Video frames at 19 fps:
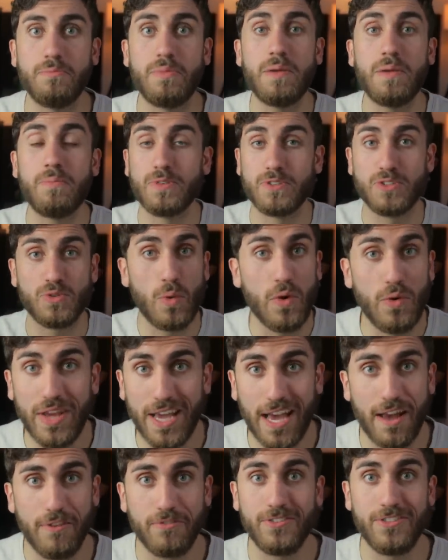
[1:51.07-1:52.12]
and people
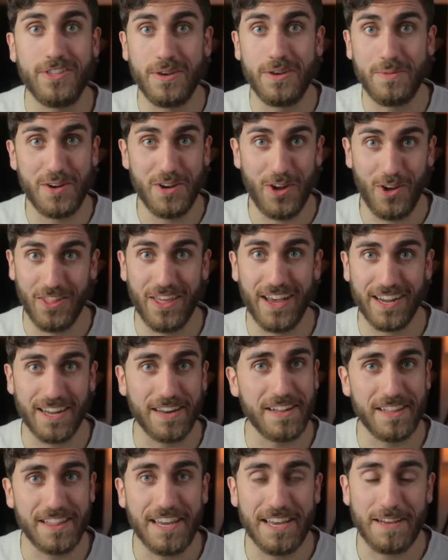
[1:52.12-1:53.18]
swooning after them and all that
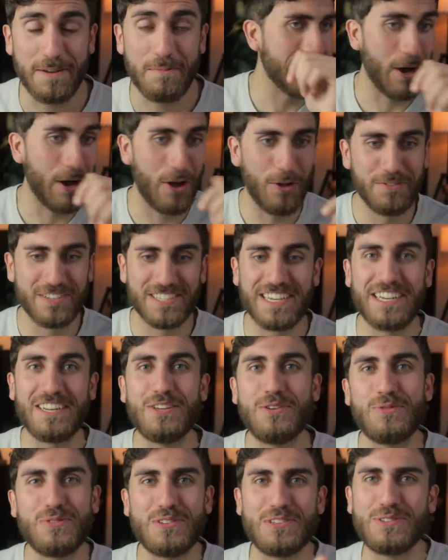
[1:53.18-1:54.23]
kind of thing. And all of a sudden
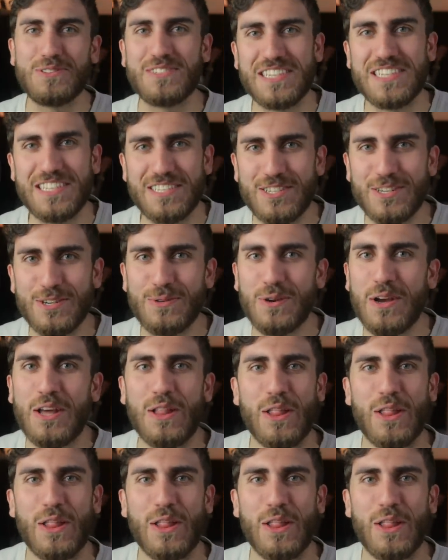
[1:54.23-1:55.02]
you, you see too,